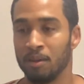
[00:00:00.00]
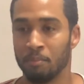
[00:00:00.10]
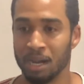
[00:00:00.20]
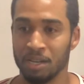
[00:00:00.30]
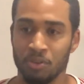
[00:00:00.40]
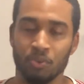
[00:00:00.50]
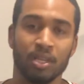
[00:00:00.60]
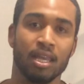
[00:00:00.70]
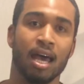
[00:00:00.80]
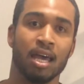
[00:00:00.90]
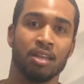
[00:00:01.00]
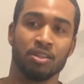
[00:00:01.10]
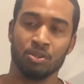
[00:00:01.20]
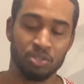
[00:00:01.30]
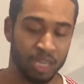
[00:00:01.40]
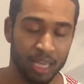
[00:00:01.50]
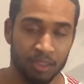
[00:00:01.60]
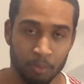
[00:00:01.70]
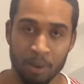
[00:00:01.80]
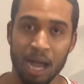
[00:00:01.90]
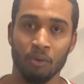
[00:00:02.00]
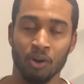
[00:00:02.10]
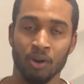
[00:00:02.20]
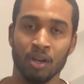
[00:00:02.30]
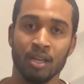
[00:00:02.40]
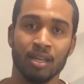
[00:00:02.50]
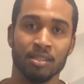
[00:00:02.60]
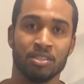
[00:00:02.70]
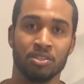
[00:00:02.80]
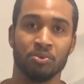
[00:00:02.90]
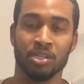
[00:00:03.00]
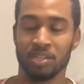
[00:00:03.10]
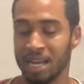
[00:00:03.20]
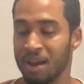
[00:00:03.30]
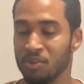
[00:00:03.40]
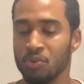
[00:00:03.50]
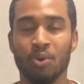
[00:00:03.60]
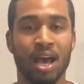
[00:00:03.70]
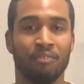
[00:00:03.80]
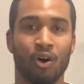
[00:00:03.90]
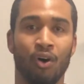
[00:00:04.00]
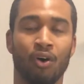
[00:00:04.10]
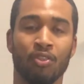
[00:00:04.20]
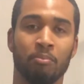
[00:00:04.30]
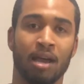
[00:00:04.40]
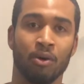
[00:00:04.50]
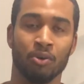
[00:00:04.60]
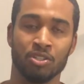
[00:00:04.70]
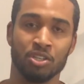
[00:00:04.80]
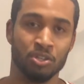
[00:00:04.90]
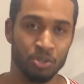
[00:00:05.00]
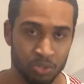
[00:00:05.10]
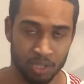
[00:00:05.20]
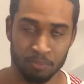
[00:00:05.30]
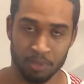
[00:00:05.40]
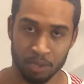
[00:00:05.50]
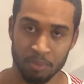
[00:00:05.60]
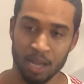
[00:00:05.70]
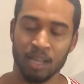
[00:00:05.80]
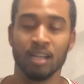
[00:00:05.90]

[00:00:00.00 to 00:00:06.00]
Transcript: By doing that, you take the power in the situation. Now you have all the power to do something about it.